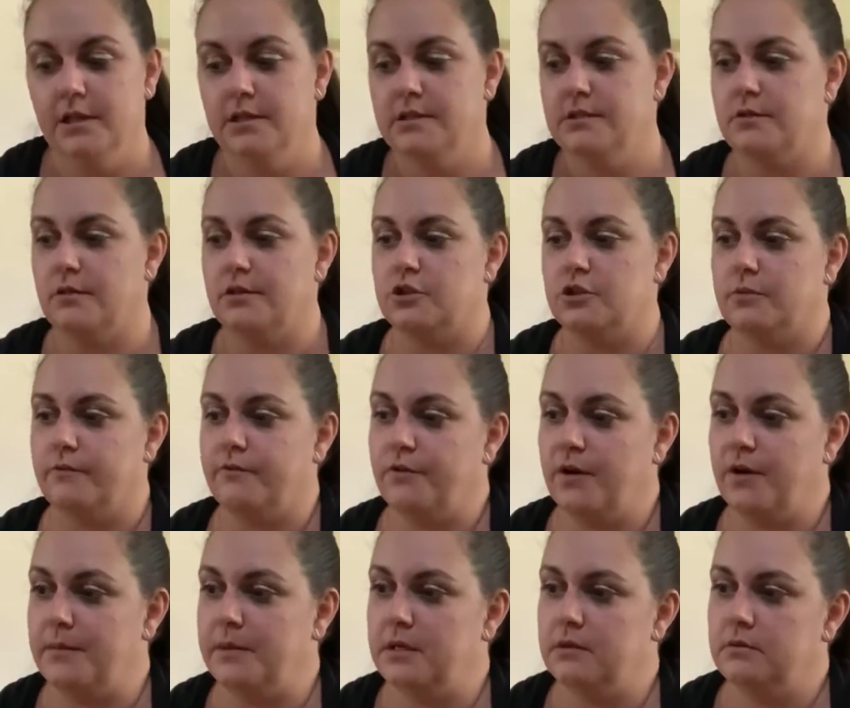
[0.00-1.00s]
So I should
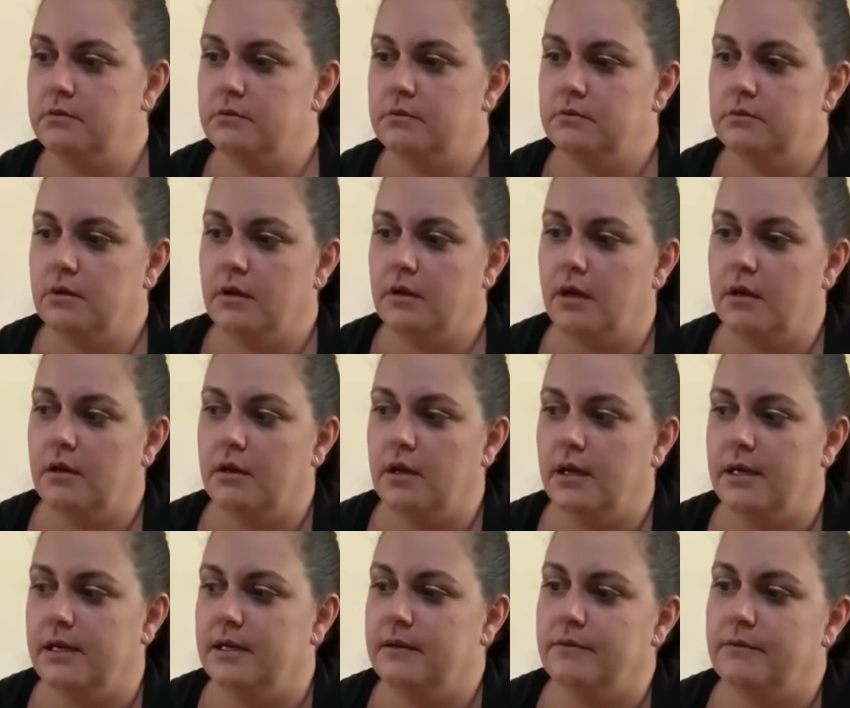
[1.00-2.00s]
frame it. I
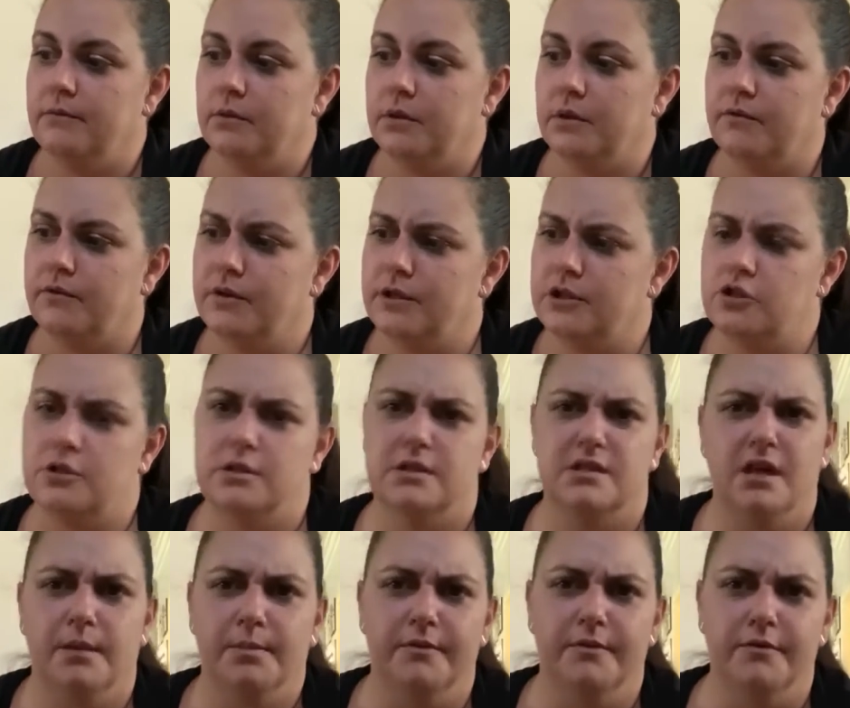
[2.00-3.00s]
didn't really finish the
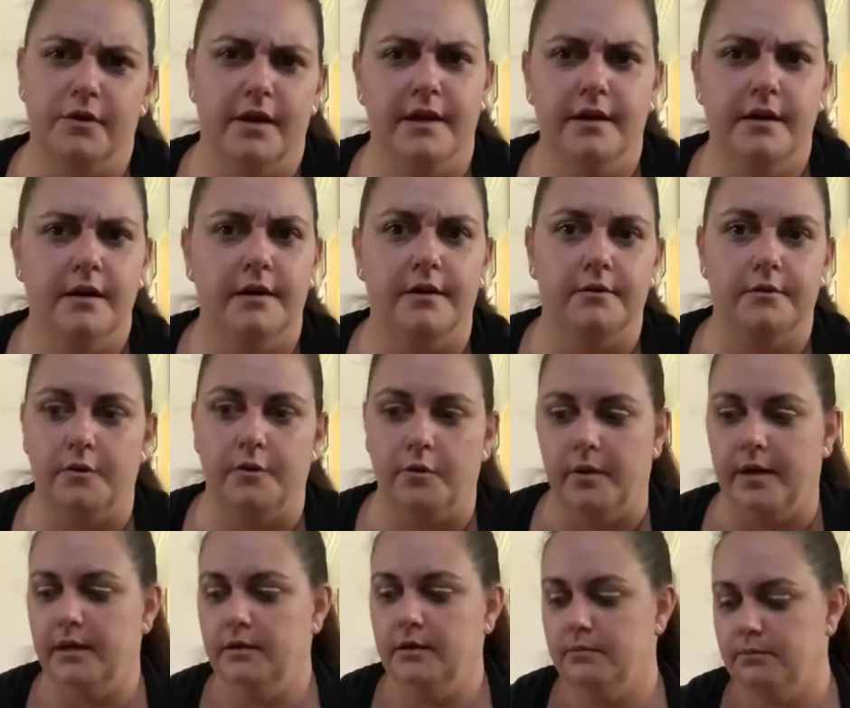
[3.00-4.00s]
top of her head. I don't know
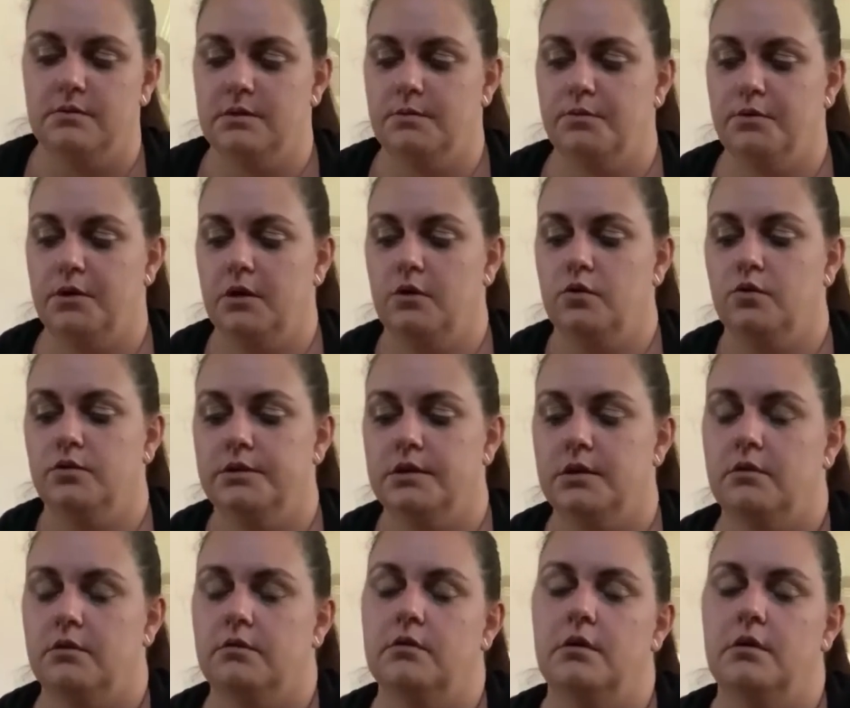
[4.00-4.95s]
why, but it's pretty cool too.